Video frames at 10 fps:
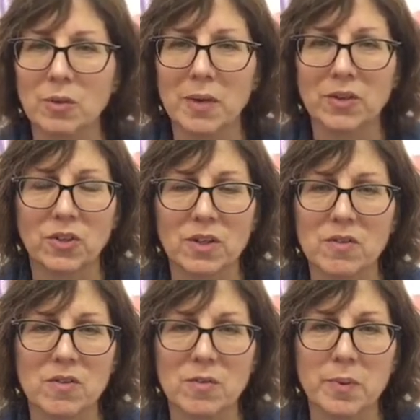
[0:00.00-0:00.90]
I imagine
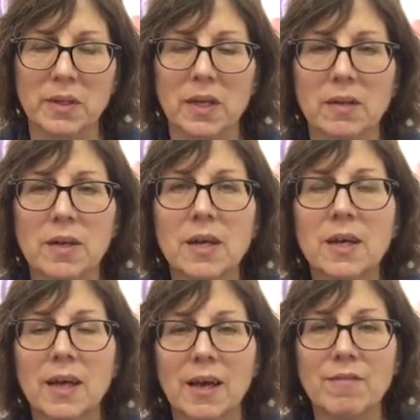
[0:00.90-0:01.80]
this has been
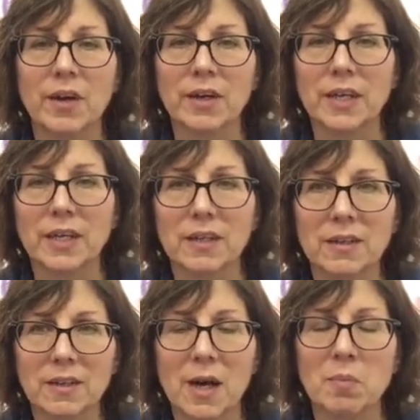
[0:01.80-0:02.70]
a very
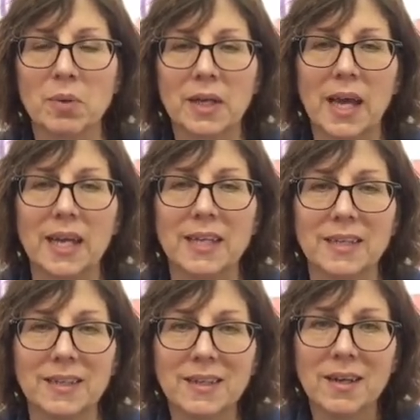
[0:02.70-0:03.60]

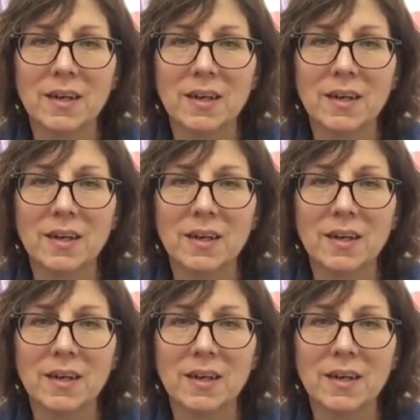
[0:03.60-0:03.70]
complicated